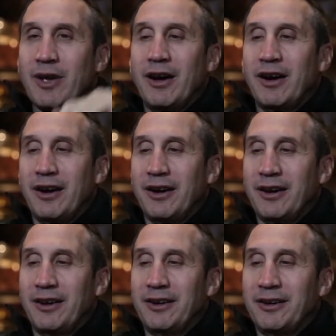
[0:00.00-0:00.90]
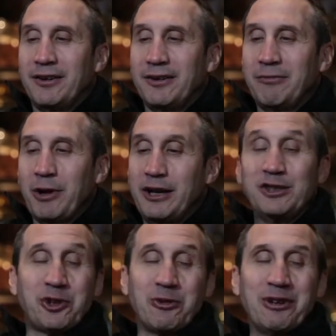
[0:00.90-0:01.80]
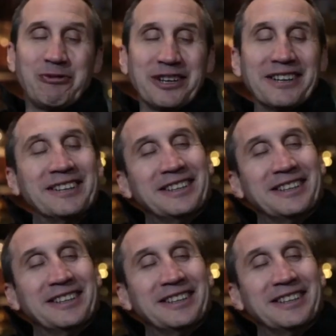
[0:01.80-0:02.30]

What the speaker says: and he's terrific.